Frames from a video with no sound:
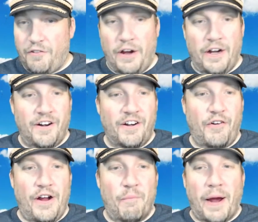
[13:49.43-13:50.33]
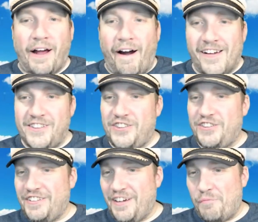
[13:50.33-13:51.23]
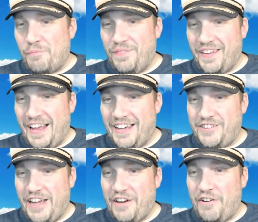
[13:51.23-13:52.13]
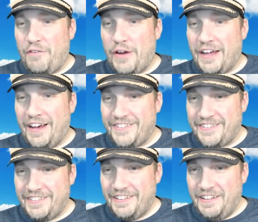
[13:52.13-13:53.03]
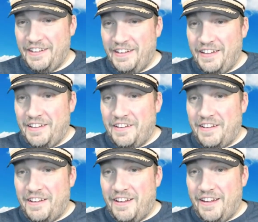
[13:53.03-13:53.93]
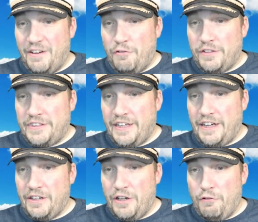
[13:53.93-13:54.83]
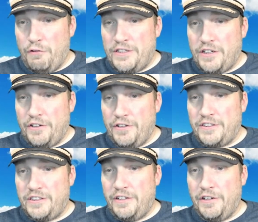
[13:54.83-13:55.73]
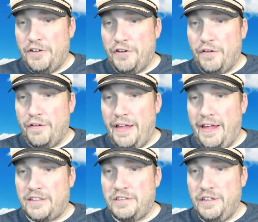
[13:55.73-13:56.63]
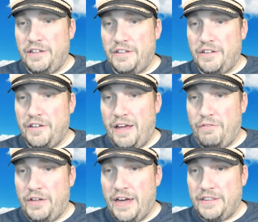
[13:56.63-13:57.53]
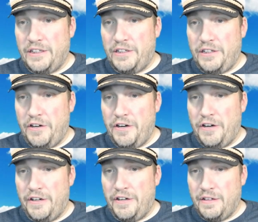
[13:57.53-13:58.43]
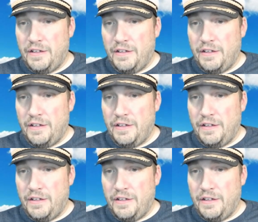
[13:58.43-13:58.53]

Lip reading: Creator by gosh. Yep. Hashtag creator by gosh. Everyone's saying hello to each other still. Excellent. Good to have you guys in here.